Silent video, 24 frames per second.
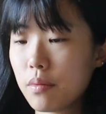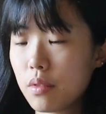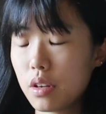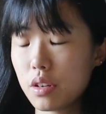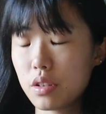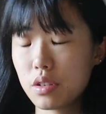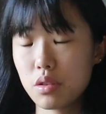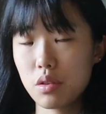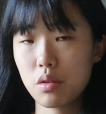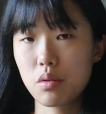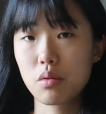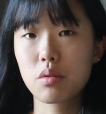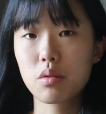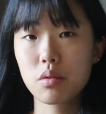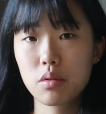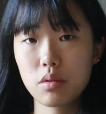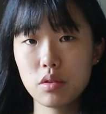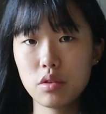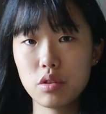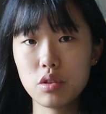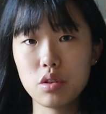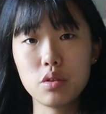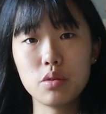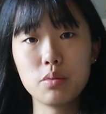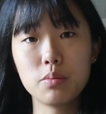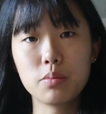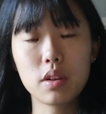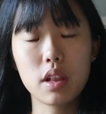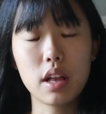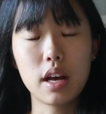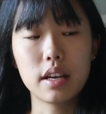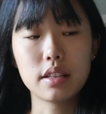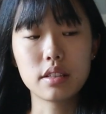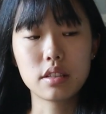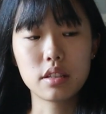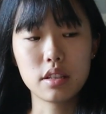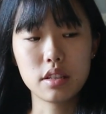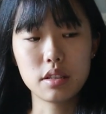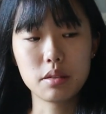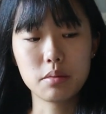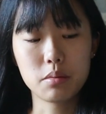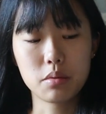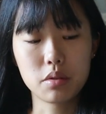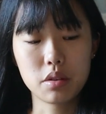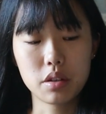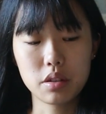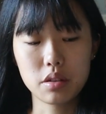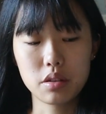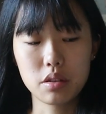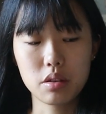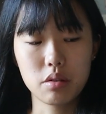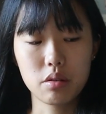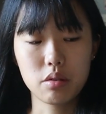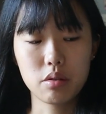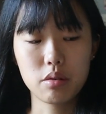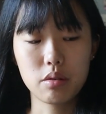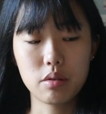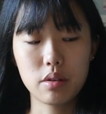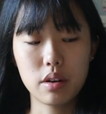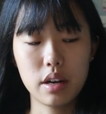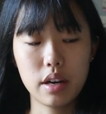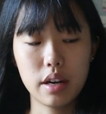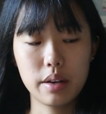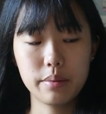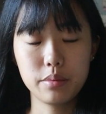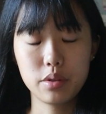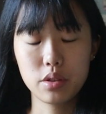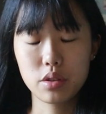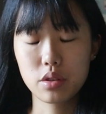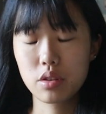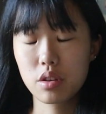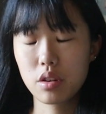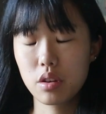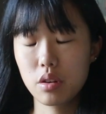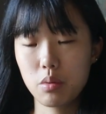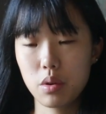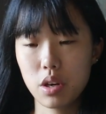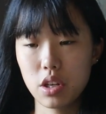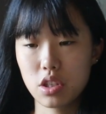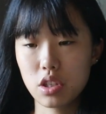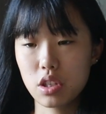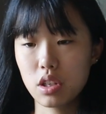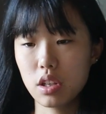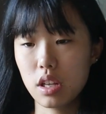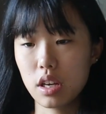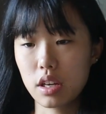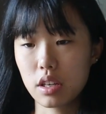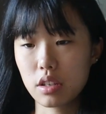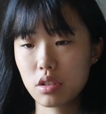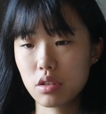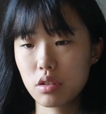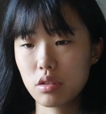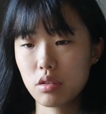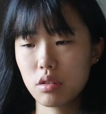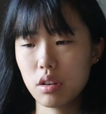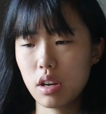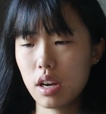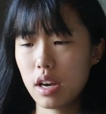There's no Zoom class this morning, so I'm just gonna watch a lecture.